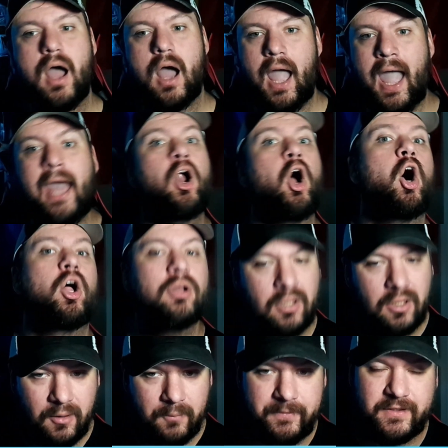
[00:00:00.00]
at all,
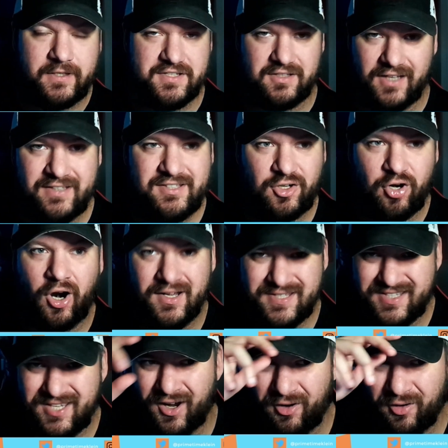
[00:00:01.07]
because Alexa
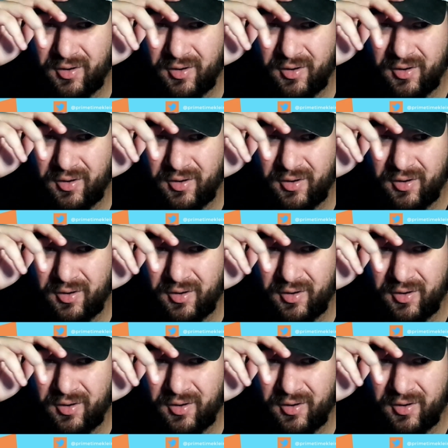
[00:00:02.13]
Grasso